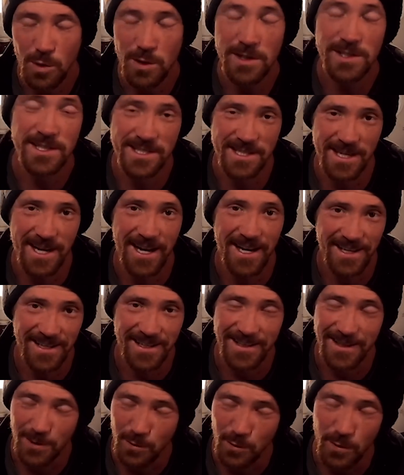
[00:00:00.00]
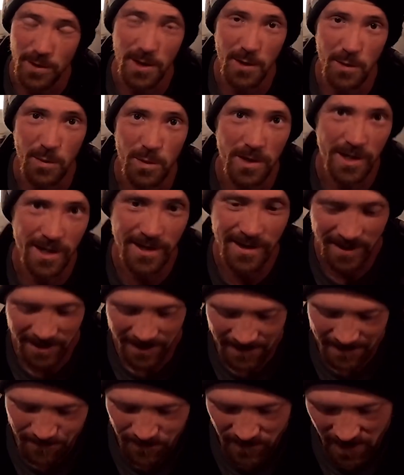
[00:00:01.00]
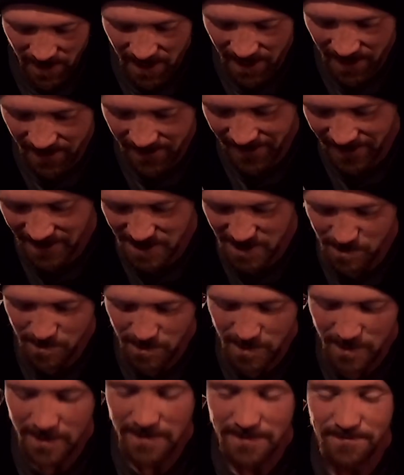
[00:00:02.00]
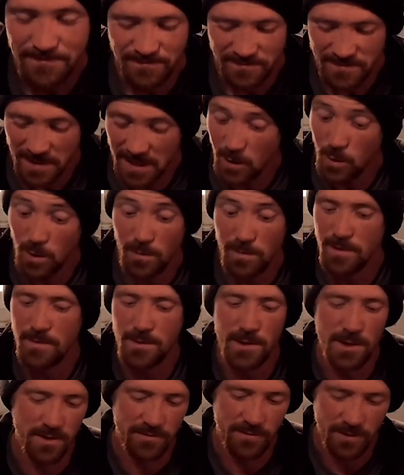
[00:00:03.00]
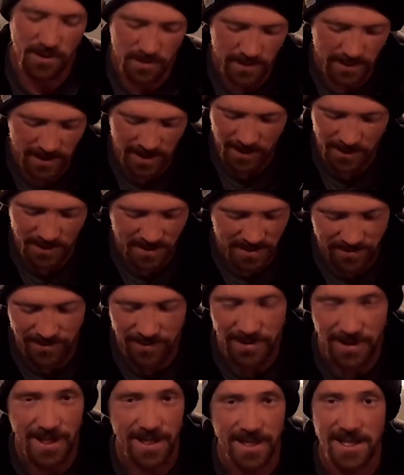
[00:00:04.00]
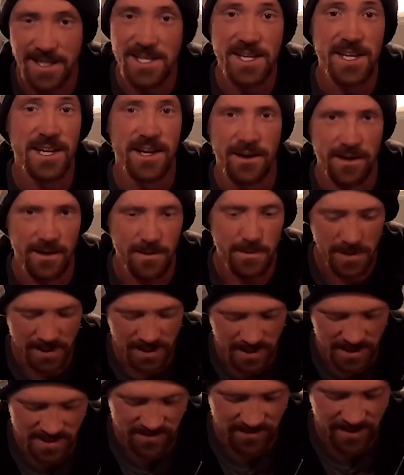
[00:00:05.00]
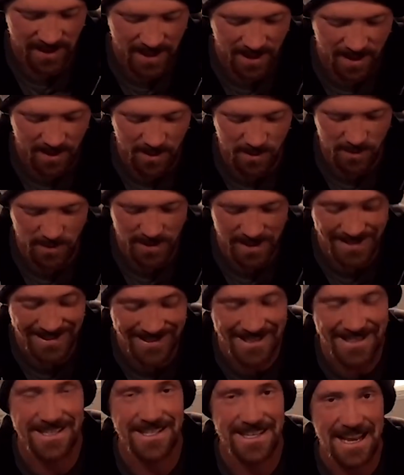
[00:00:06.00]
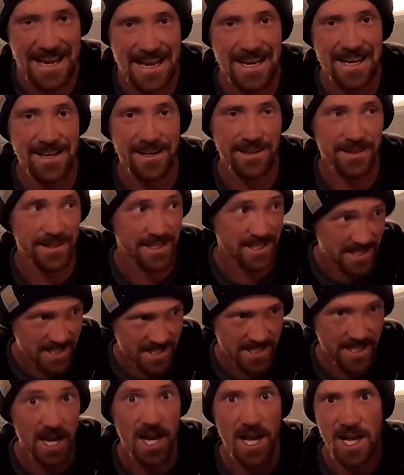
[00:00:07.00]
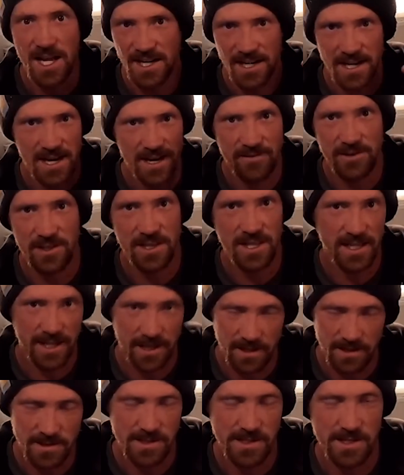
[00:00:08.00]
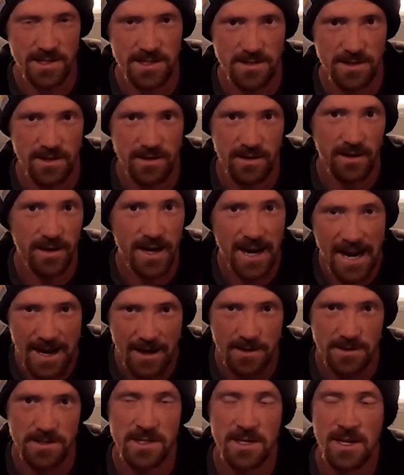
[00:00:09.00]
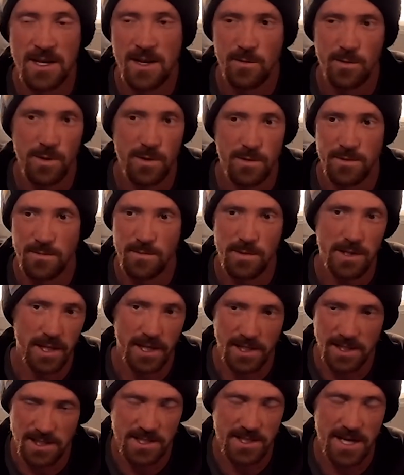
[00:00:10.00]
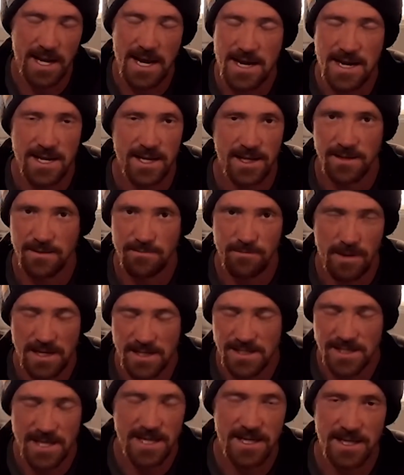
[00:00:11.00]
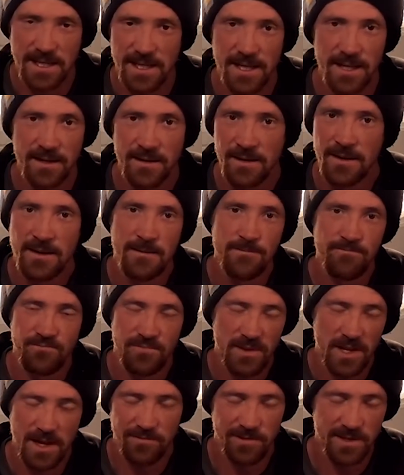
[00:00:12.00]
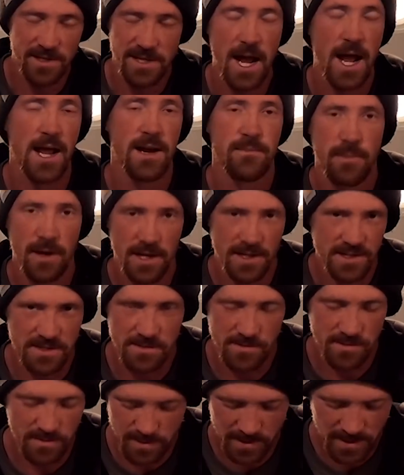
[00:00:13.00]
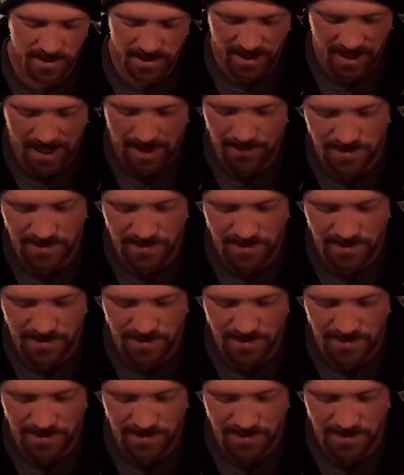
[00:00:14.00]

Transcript: wood siding, like real wood. And Which would be beautiful. It would be beautiful, but only for like a year because of how insane the sun and everything else is on our house. We would be like staining and maintaining it every nine months would be an